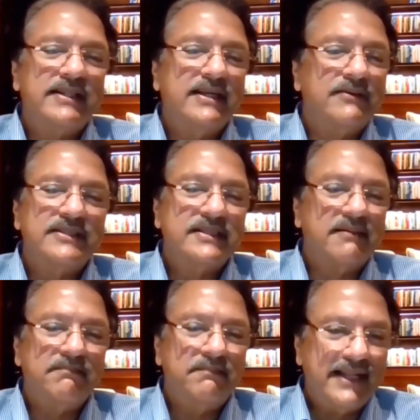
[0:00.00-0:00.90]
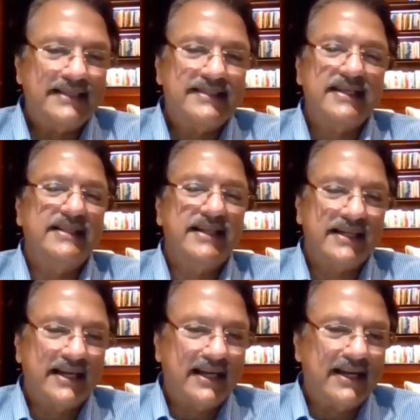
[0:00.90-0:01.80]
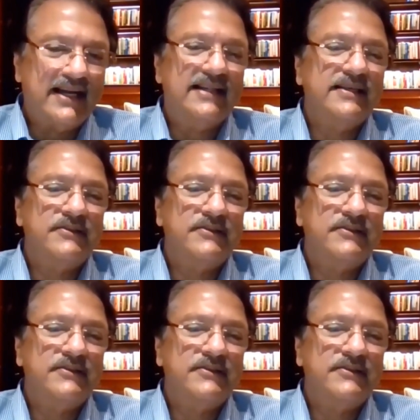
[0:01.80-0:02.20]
but there was some blessing that I had.